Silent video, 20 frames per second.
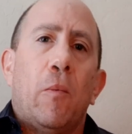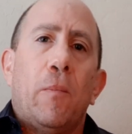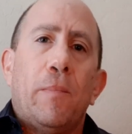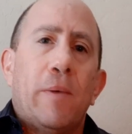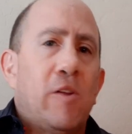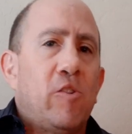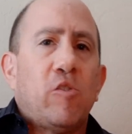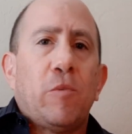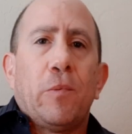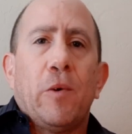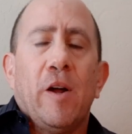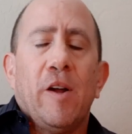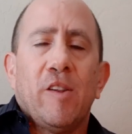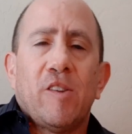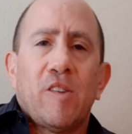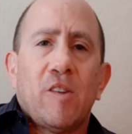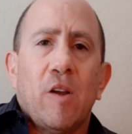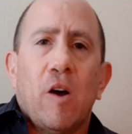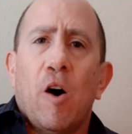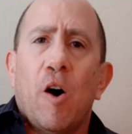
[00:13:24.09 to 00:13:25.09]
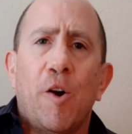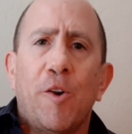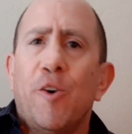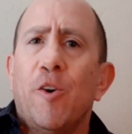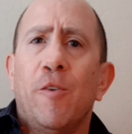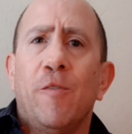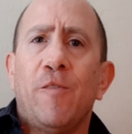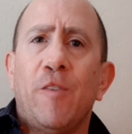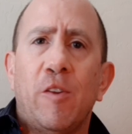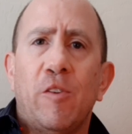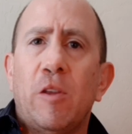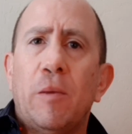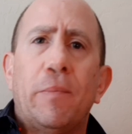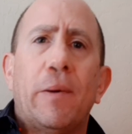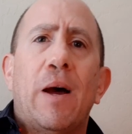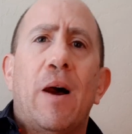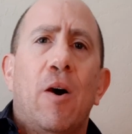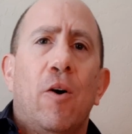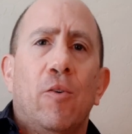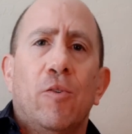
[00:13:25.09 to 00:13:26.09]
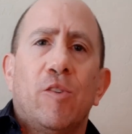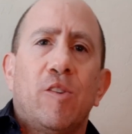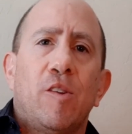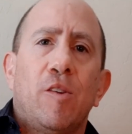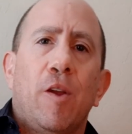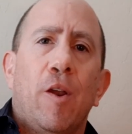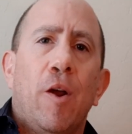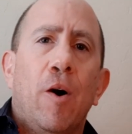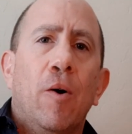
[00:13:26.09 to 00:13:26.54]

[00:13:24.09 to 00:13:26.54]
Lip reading: bench press 150 pounds,